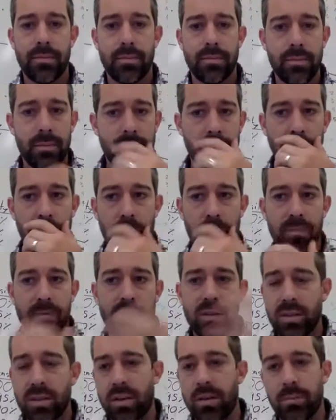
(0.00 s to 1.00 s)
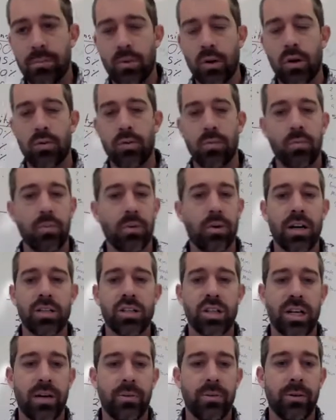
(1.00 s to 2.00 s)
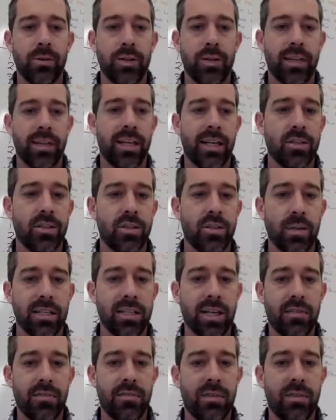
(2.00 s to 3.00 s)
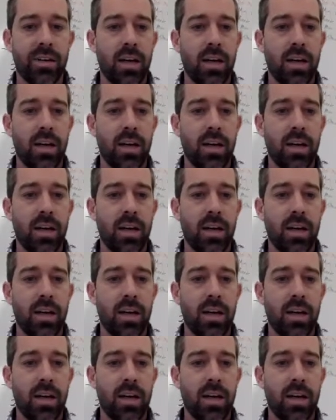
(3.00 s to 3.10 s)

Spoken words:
so this is a progression I really like to do myself.